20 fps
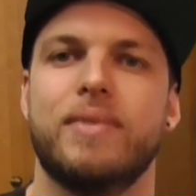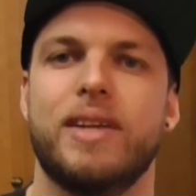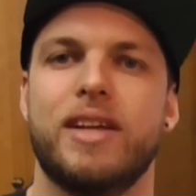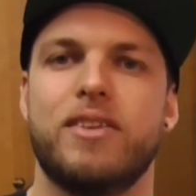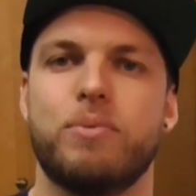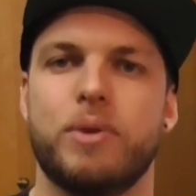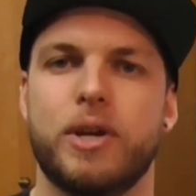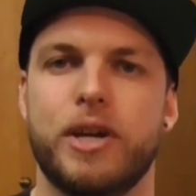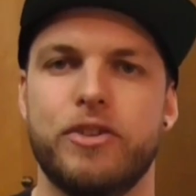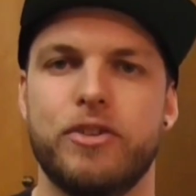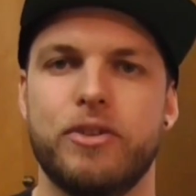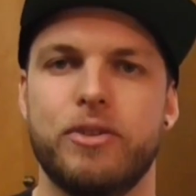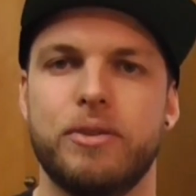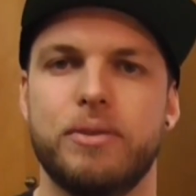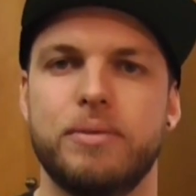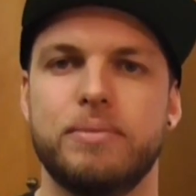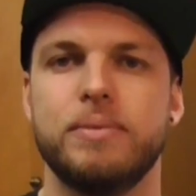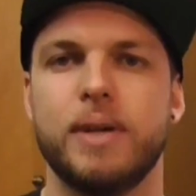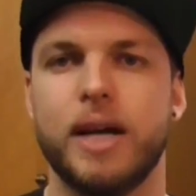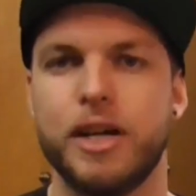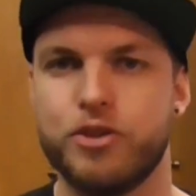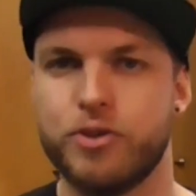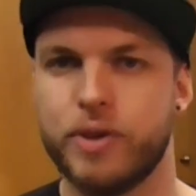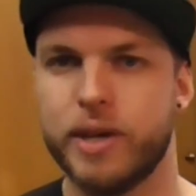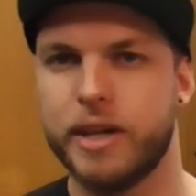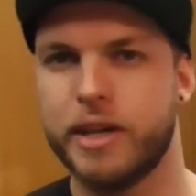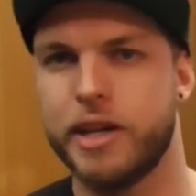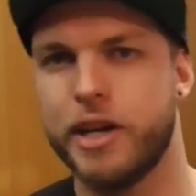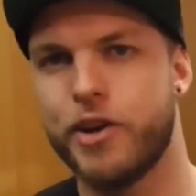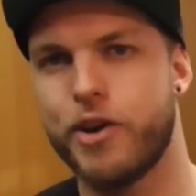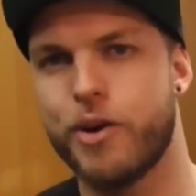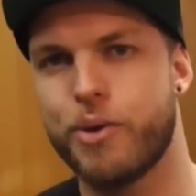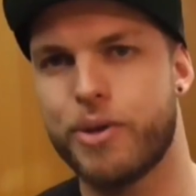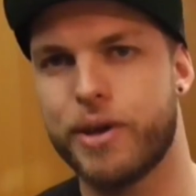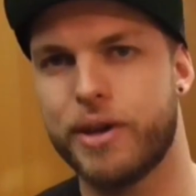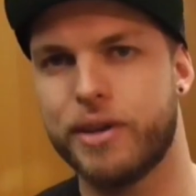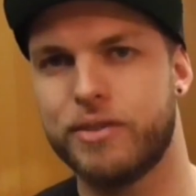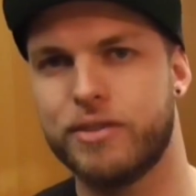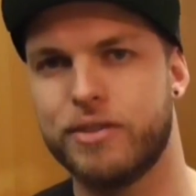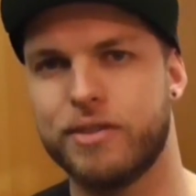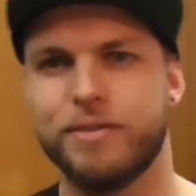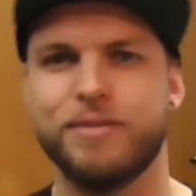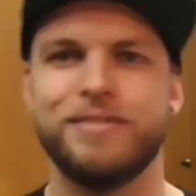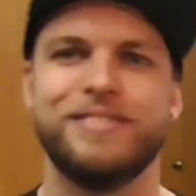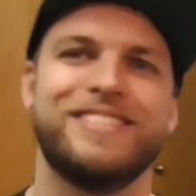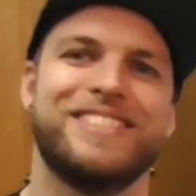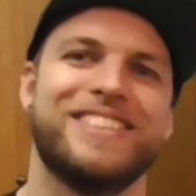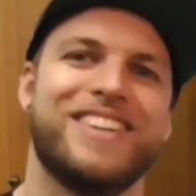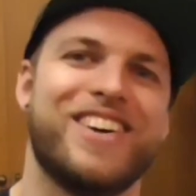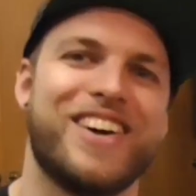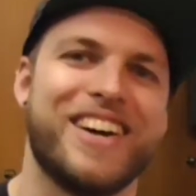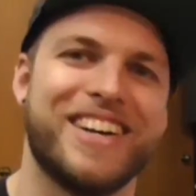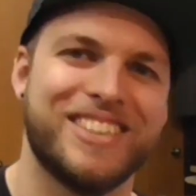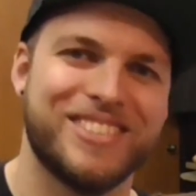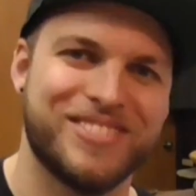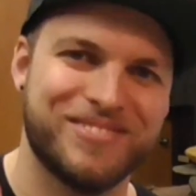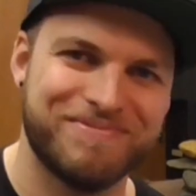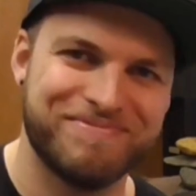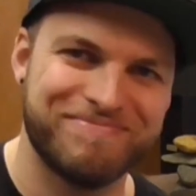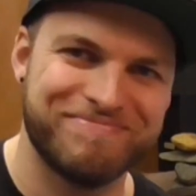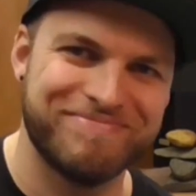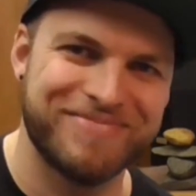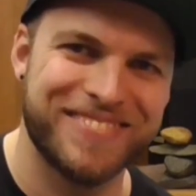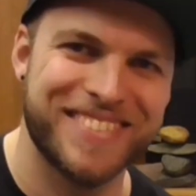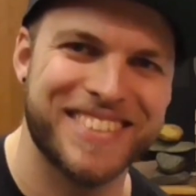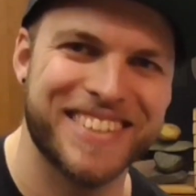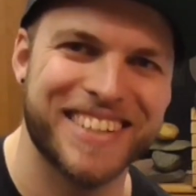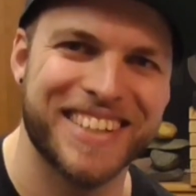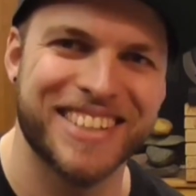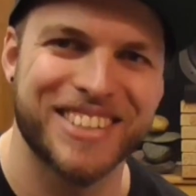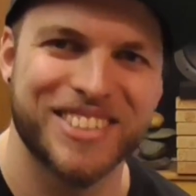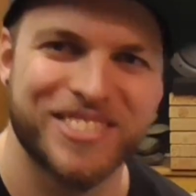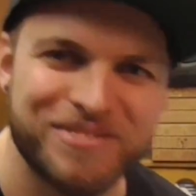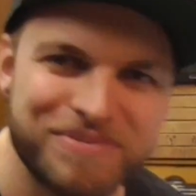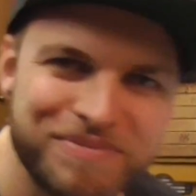That's what I do. I drink and I know things. Alright, see ya.